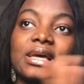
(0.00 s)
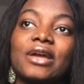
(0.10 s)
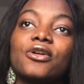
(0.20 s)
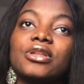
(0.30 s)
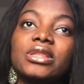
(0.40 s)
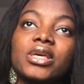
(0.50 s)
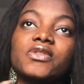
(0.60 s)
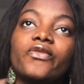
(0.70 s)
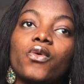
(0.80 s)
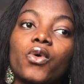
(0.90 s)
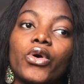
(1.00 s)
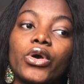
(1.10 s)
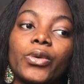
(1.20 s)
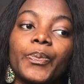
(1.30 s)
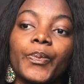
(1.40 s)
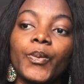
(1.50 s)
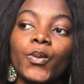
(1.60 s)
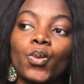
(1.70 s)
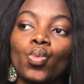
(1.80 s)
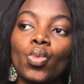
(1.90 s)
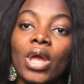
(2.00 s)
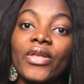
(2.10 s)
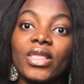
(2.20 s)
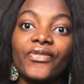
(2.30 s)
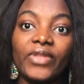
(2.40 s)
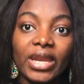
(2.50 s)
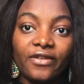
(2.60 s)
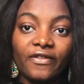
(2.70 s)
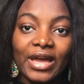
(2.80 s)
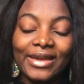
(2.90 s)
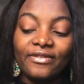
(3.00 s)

I got this for thirty-five